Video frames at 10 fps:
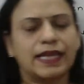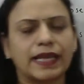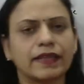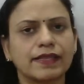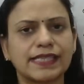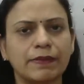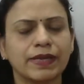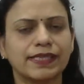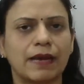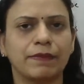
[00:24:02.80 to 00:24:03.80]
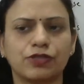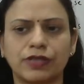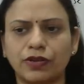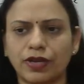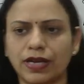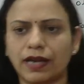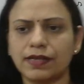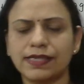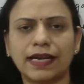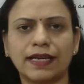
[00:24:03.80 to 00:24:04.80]
taking the same example so that you can
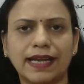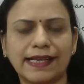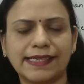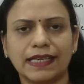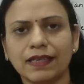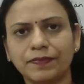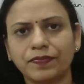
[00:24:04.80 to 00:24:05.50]
understand it nicely.